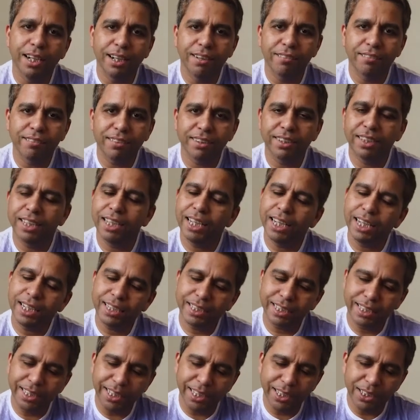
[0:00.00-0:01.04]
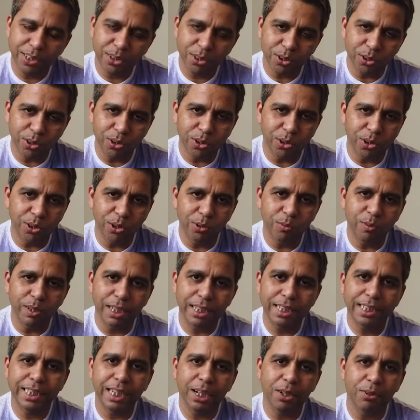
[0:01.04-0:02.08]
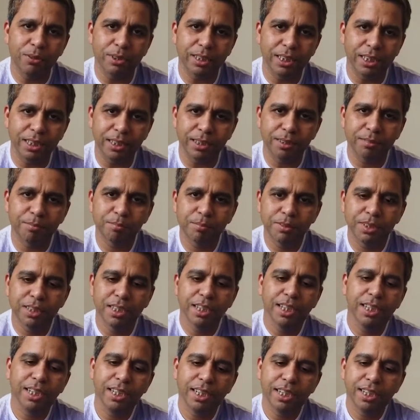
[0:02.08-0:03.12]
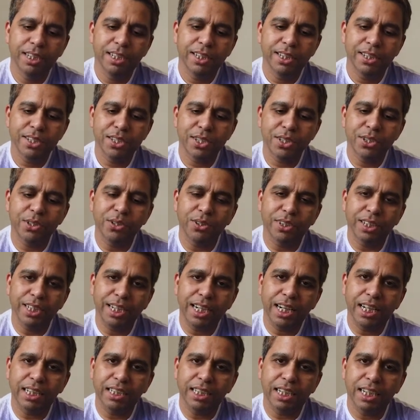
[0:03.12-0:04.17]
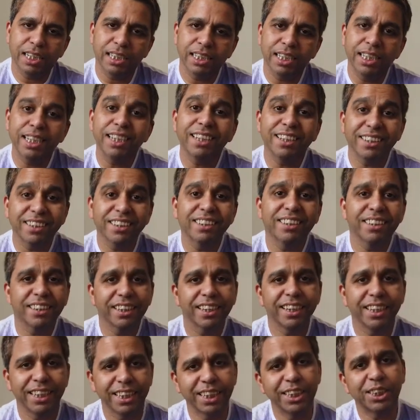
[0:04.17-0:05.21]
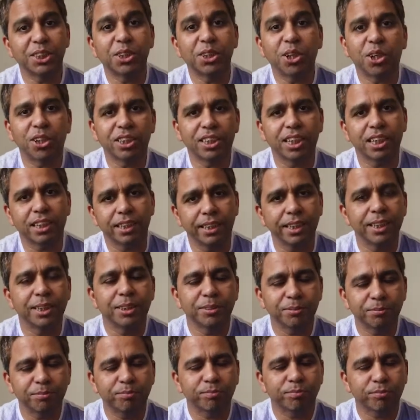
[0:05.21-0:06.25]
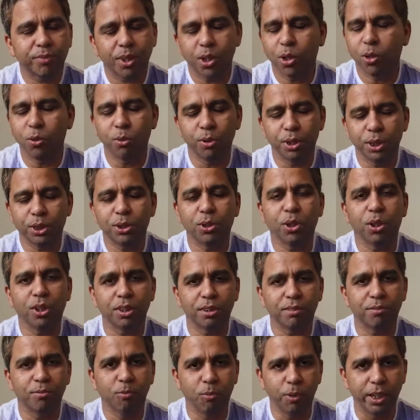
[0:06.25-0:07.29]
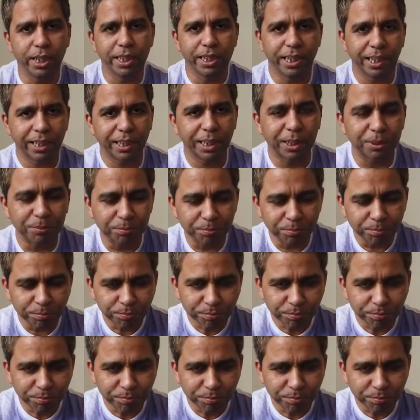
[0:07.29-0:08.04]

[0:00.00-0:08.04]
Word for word: After that, it all went downhill. It's gonna get ugly, it got ugly. Oh, it got very ugly